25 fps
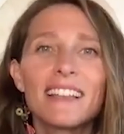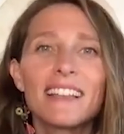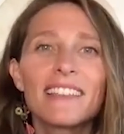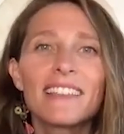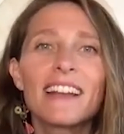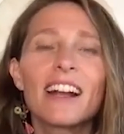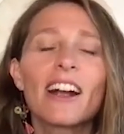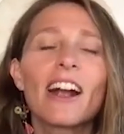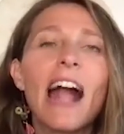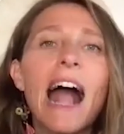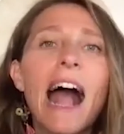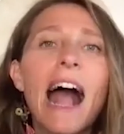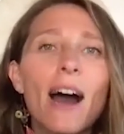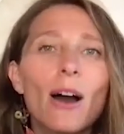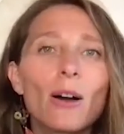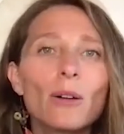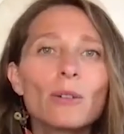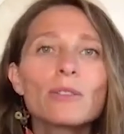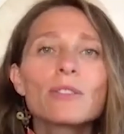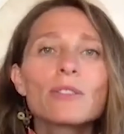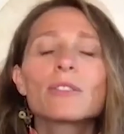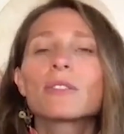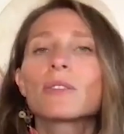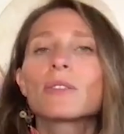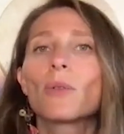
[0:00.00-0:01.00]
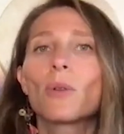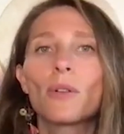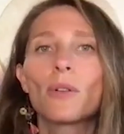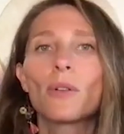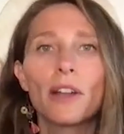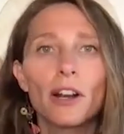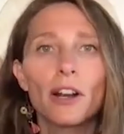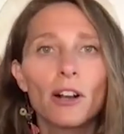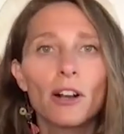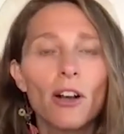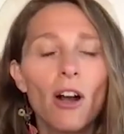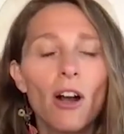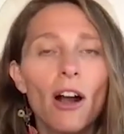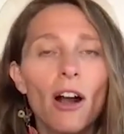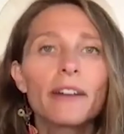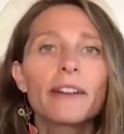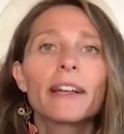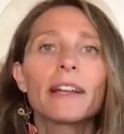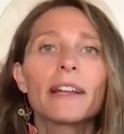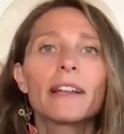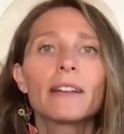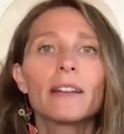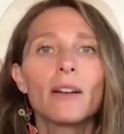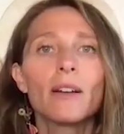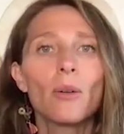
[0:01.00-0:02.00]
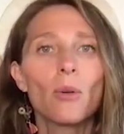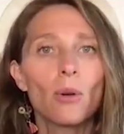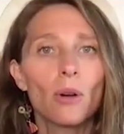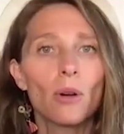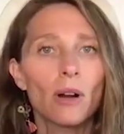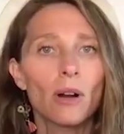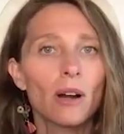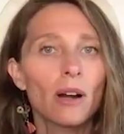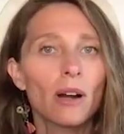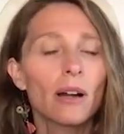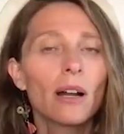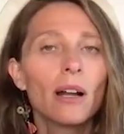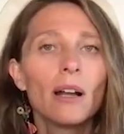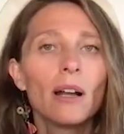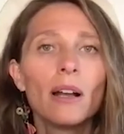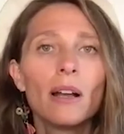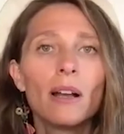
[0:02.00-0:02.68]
their house or their garden or